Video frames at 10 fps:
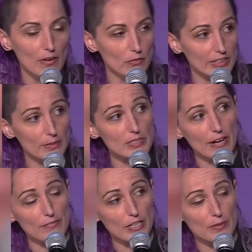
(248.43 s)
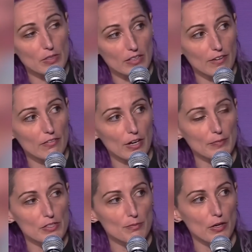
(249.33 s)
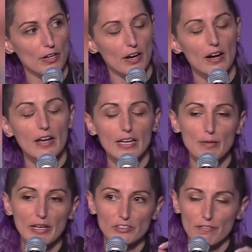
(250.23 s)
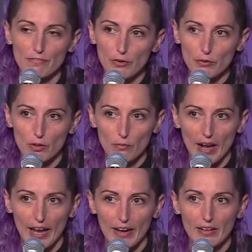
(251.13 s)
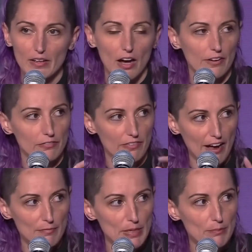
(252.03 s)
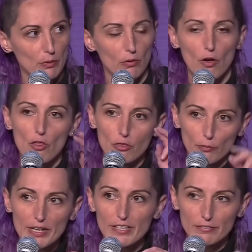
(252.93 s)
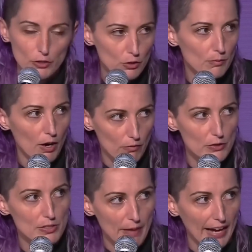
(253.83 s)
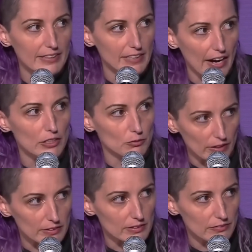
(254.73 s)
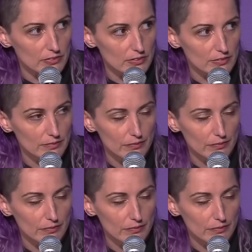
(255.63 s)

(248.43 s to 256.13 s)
When it comes time for him to cover up this murder, he makes a photo array of five people, three of whom are Rosie McIntyre's relatives.